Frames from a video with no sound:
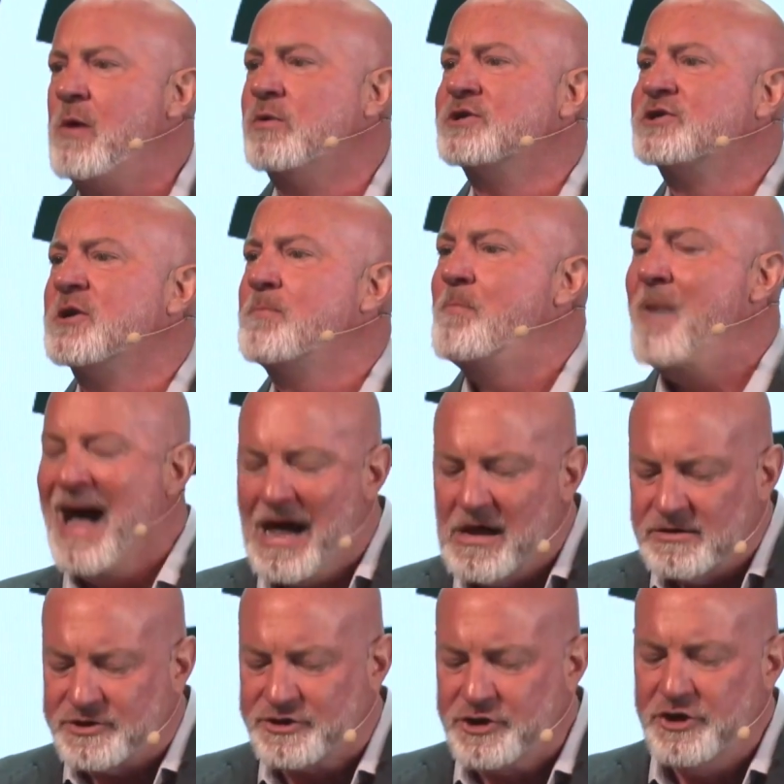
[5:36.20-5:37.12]
was
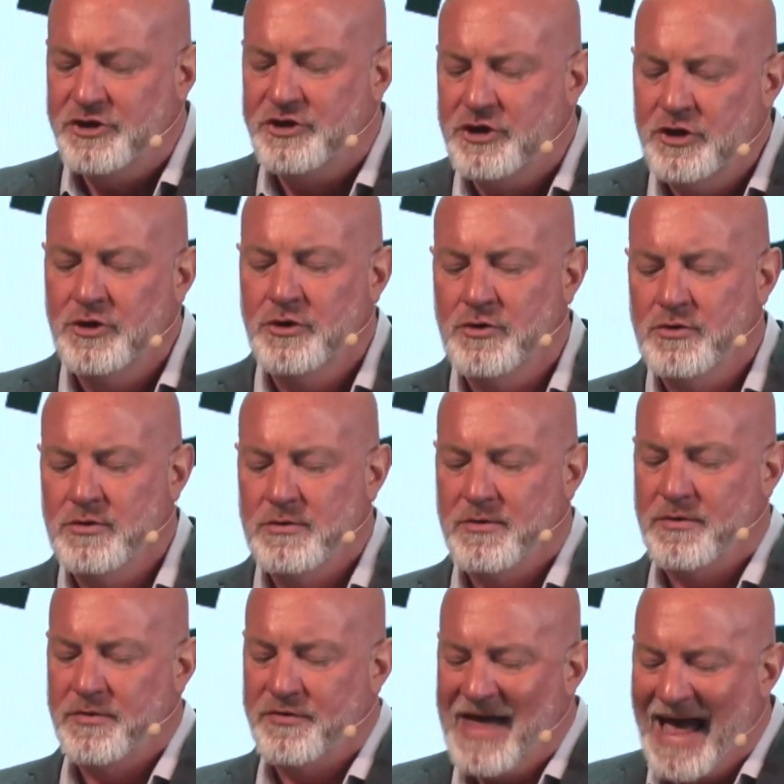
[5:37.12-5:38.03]
about to
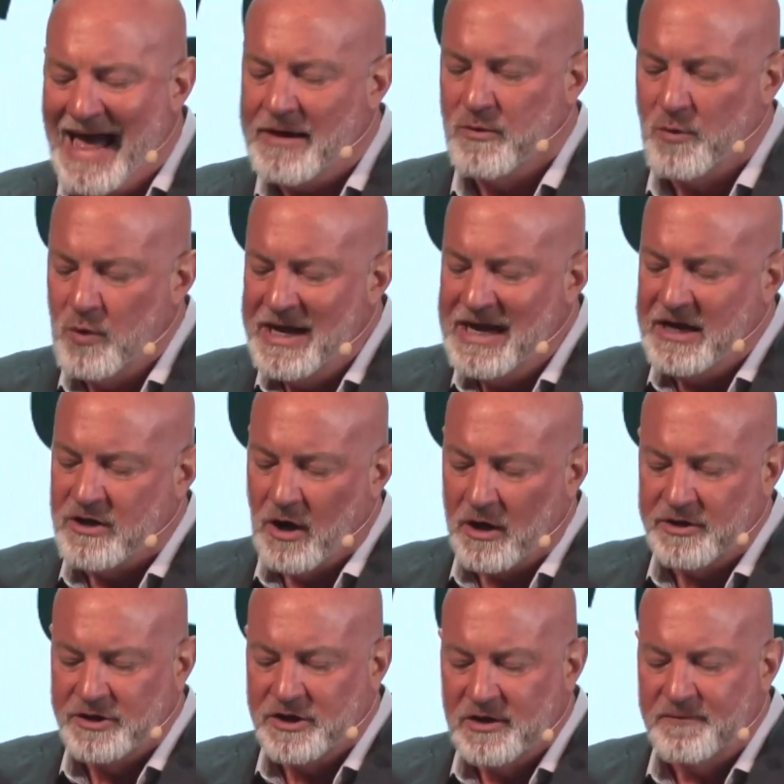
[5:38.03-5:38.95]
do that week
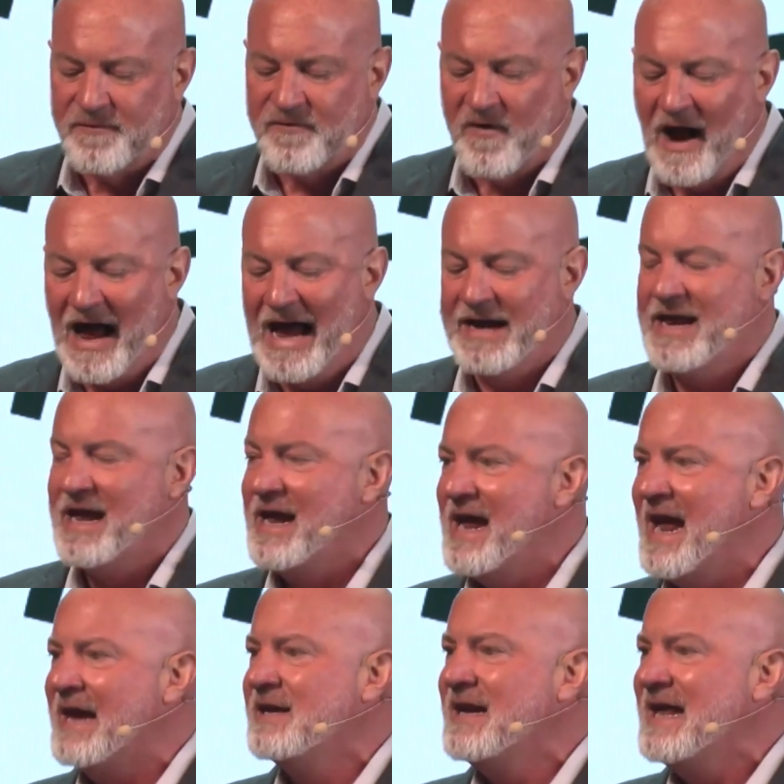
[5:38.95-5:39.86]
on Good Friday
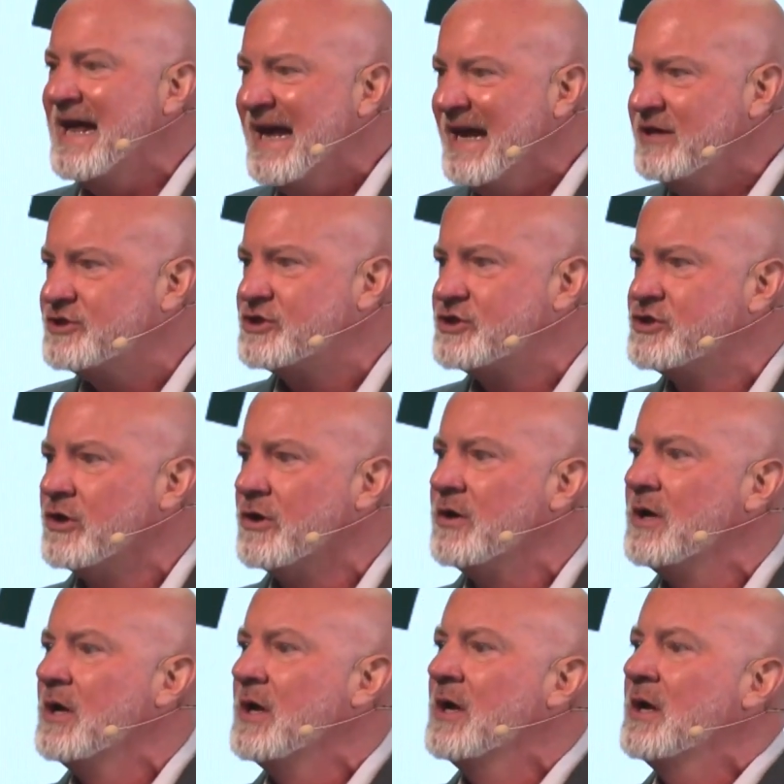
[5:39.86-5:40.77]
and Easter
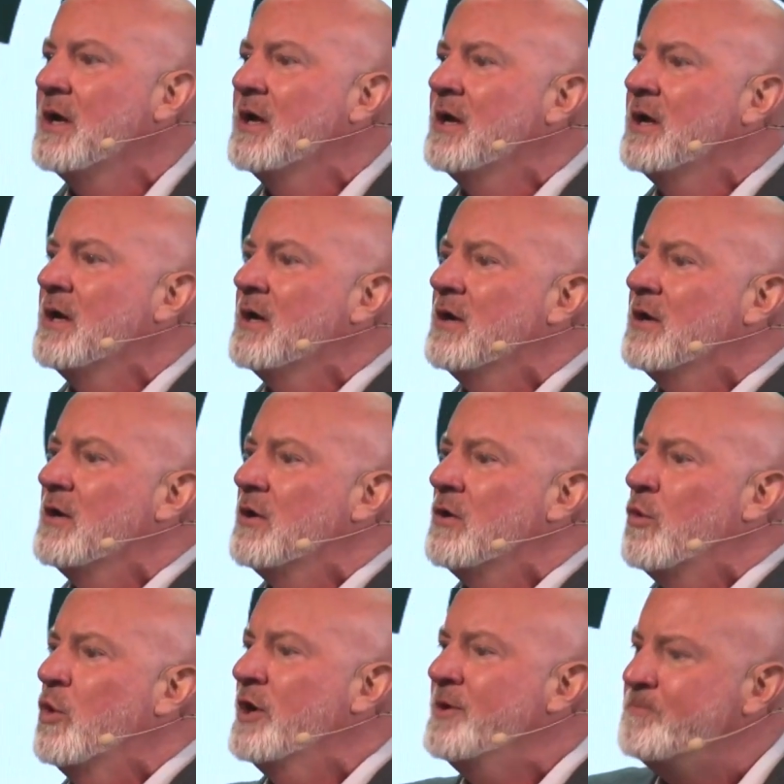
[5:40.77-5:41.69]

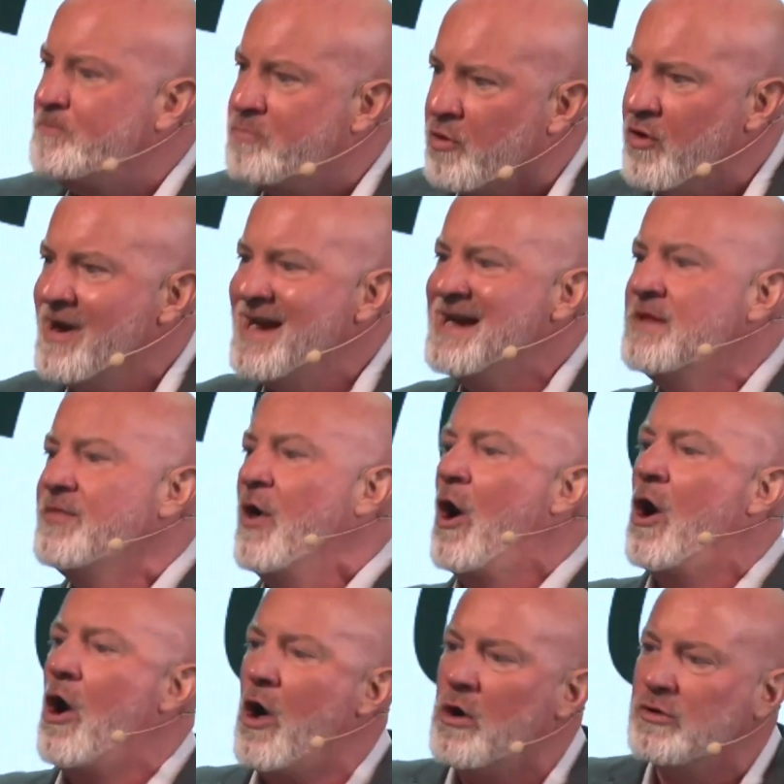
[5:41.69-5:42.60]
would bring
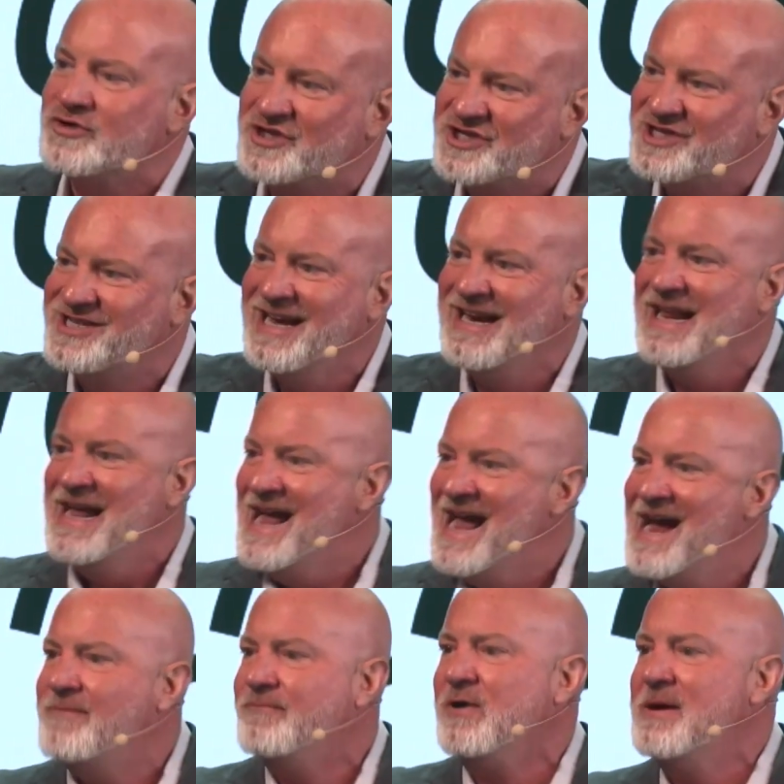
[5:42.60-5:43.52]
the whole city,
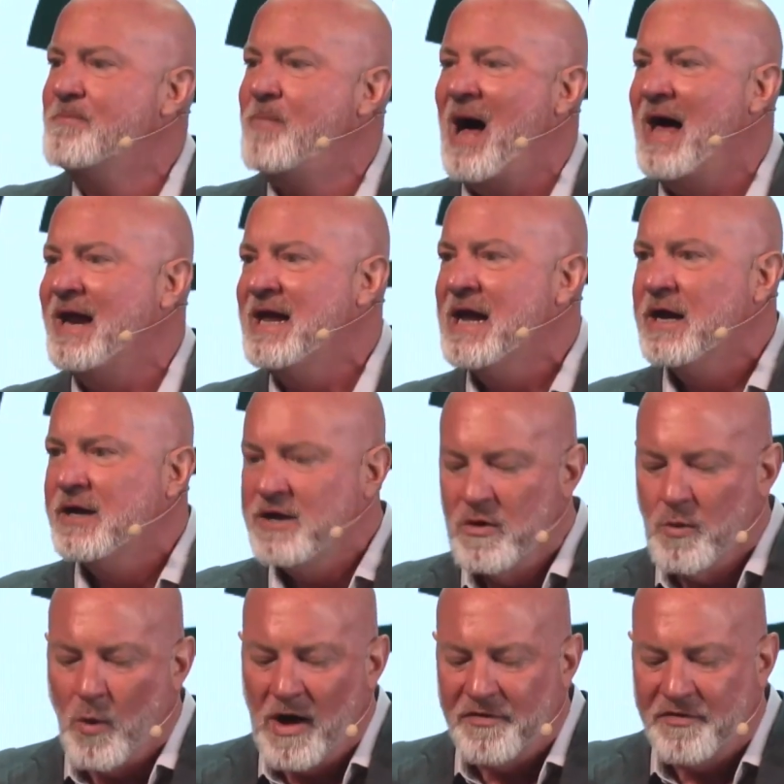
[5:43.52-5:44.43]
everybody in it,
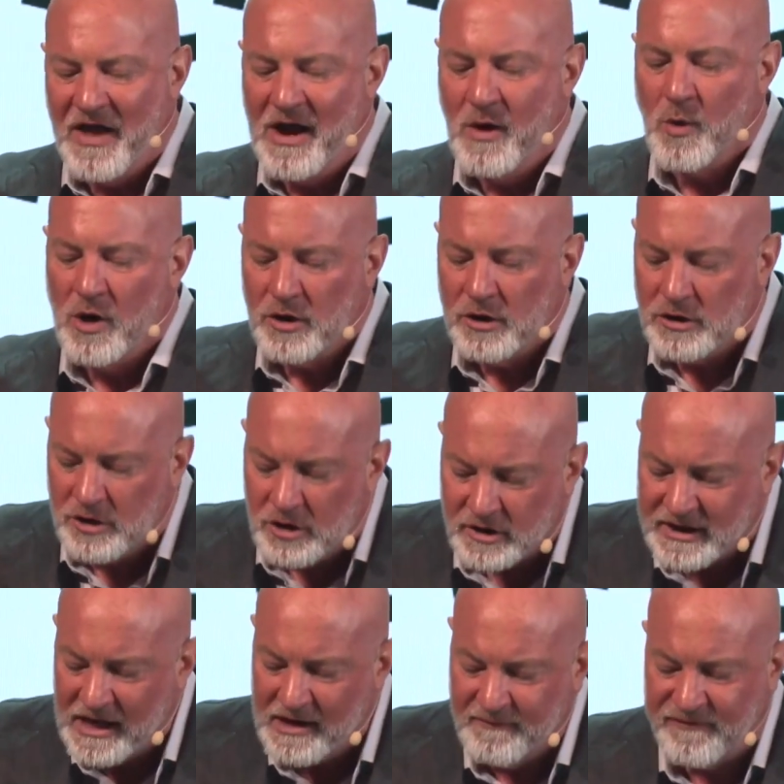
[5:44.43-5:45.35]
what they were
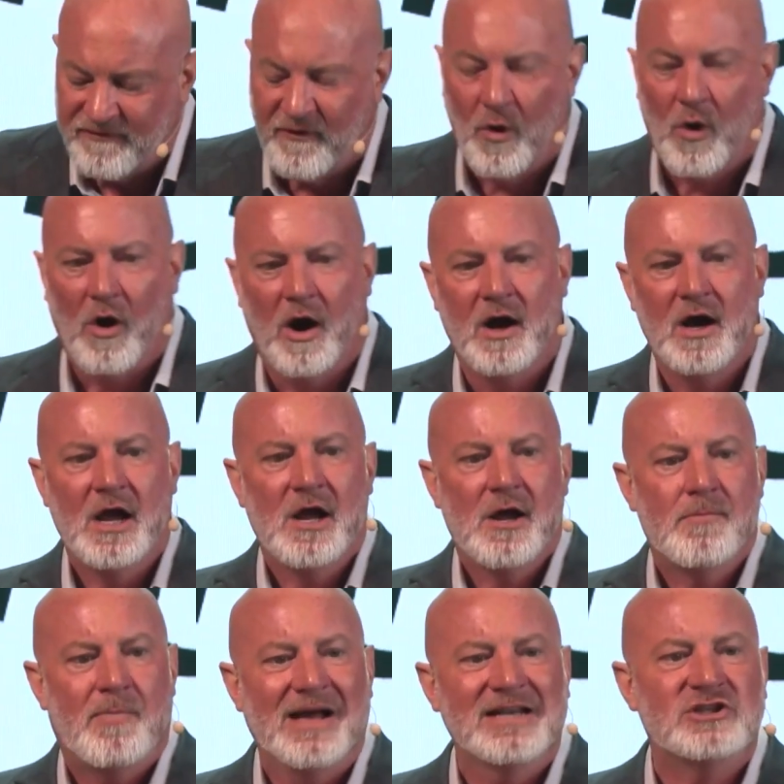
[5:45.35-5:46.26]
looking for,
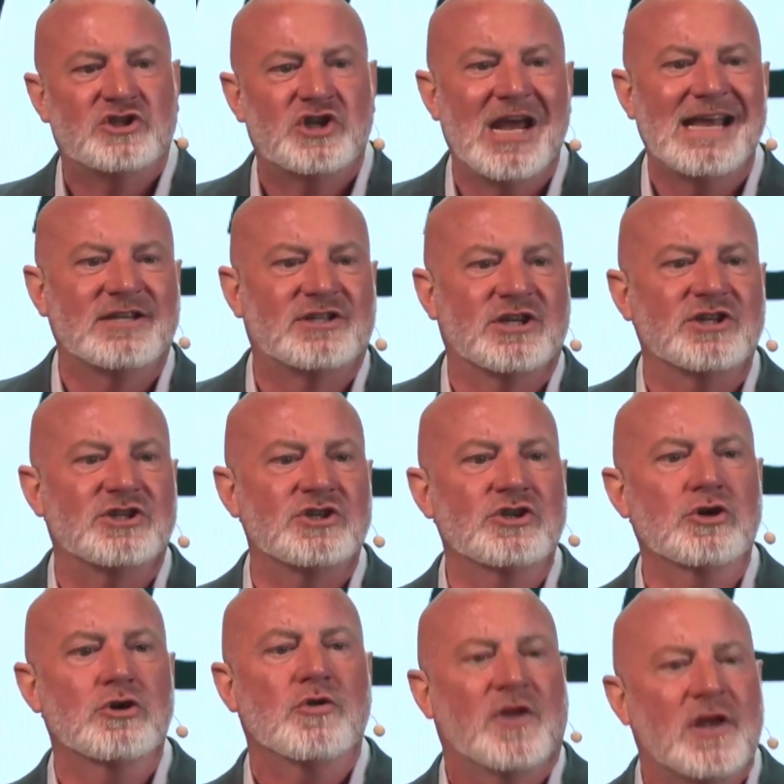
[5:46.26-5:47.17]
but Jesus
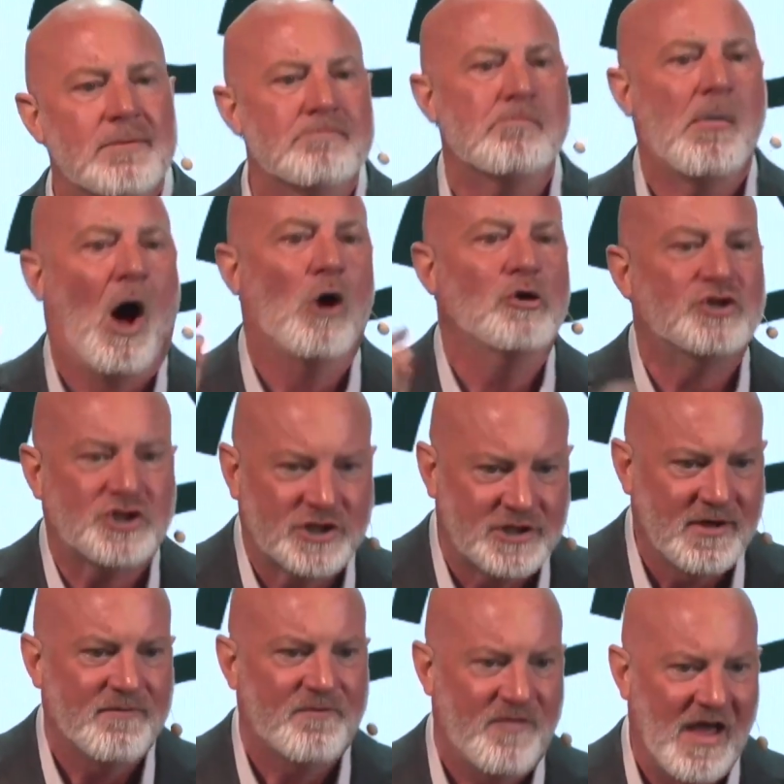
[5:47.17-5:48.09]
knew that most
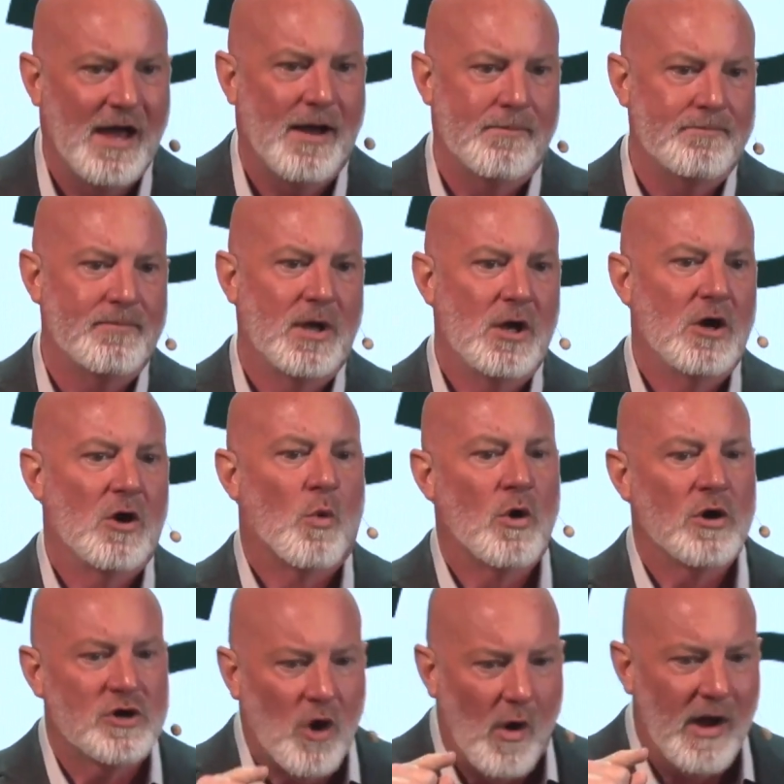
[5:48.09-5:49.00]
of them
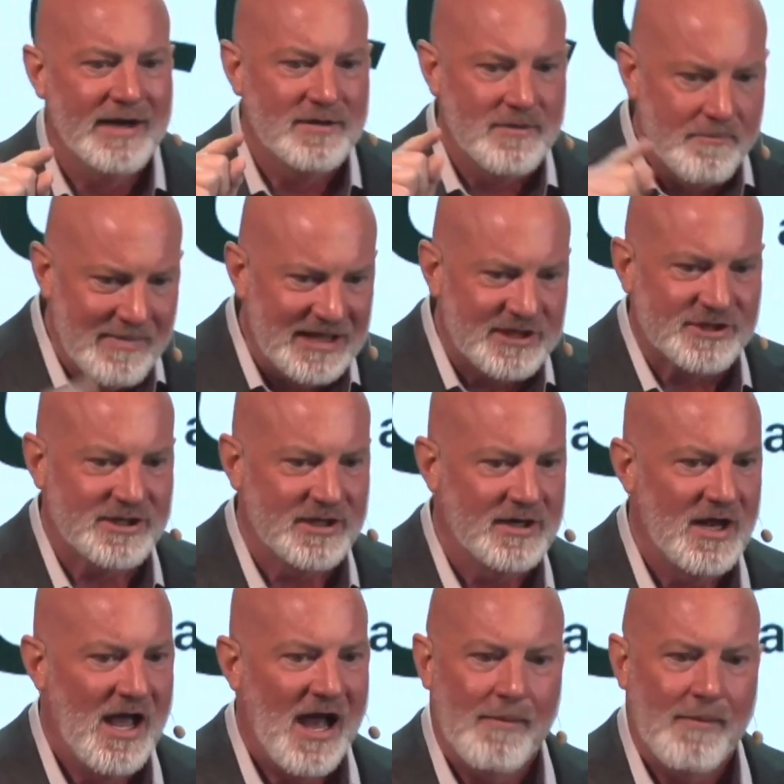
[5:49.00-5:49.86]
were going to miss it.